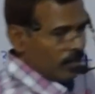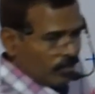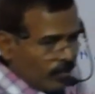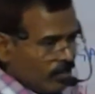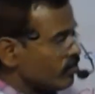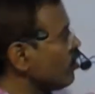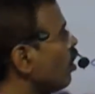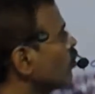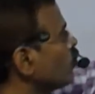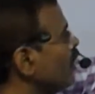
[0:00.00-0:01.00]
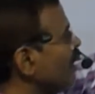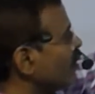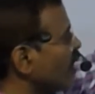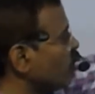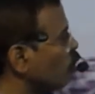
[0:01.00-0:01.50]
this. This is also
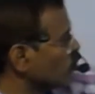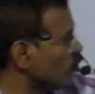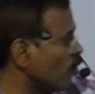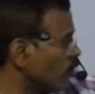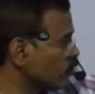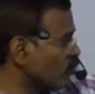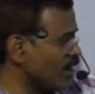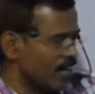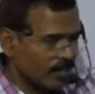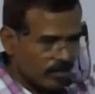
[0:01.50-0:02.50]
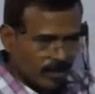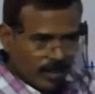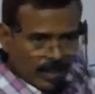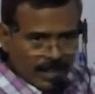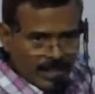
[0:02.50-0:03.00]
a triose phosphate.
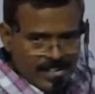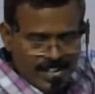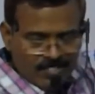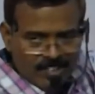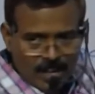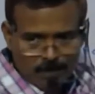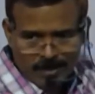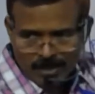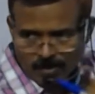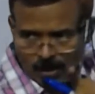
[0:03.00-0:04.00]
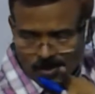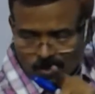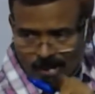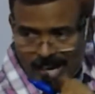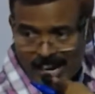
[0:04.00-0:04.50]
DHAP is
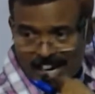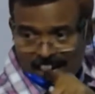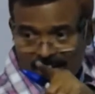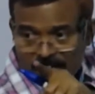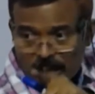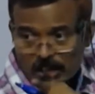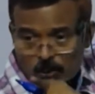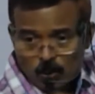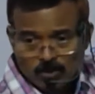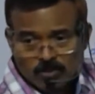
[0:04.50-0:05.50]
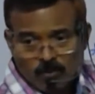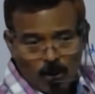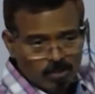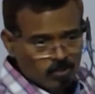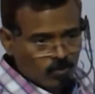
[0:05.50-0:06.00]
also a triose
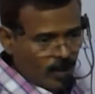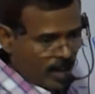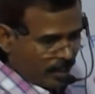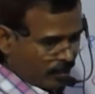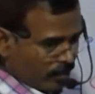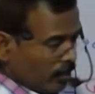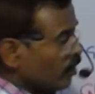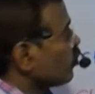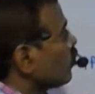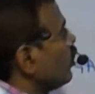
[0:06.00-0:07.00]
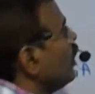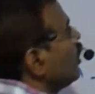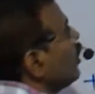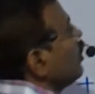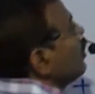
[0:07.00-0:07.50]
phosphate. So here,